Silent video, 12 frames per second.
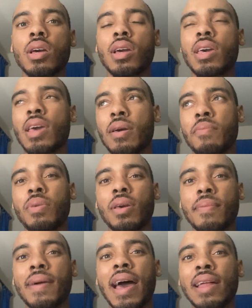can be a
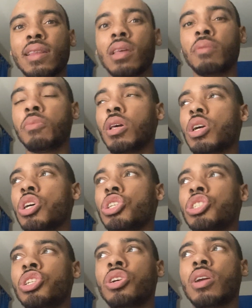bad thing
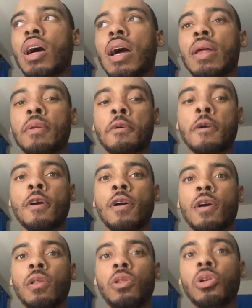because you're not
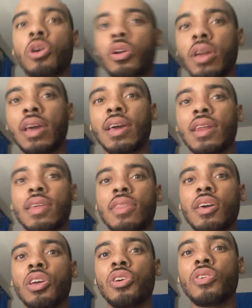learning
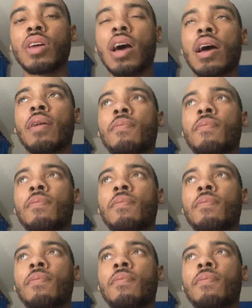anything. You're not